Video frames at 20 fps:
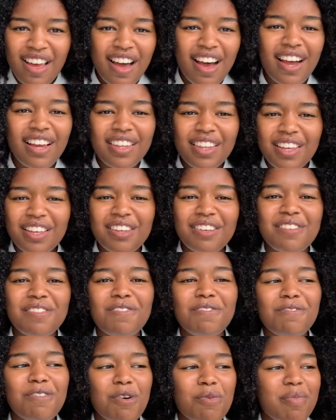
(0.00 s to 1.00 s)
I
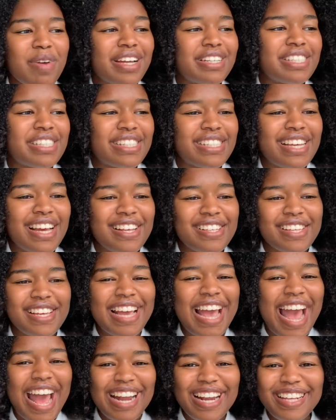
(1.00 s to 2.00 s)
think
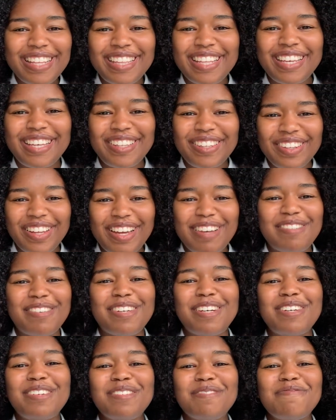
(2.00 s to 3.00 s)
romanticizing anything in life
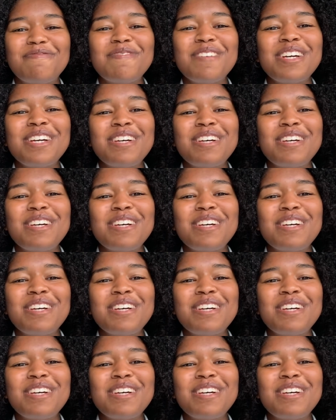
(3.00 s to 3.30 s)
could